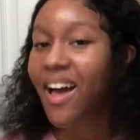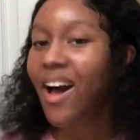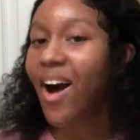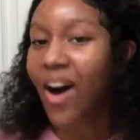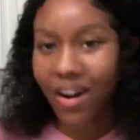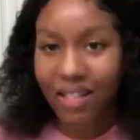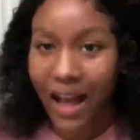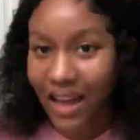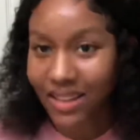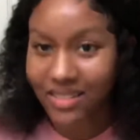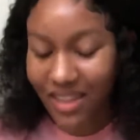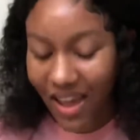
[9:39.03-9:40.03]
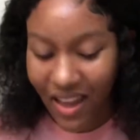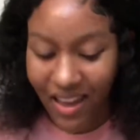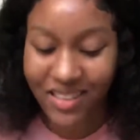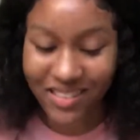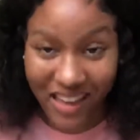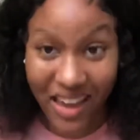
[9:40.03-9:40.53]
all I can say
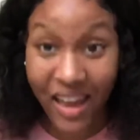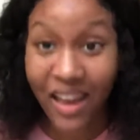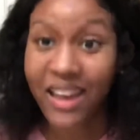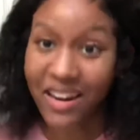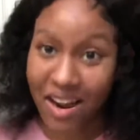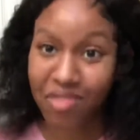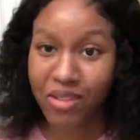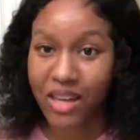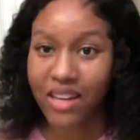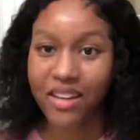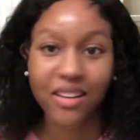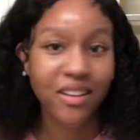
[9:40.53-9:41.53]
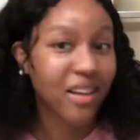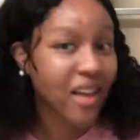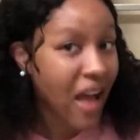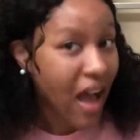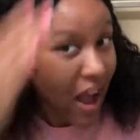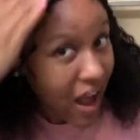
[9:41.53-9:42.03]
is yeah, and I mean,
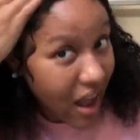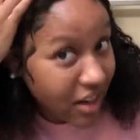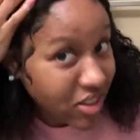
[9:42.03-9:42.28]
I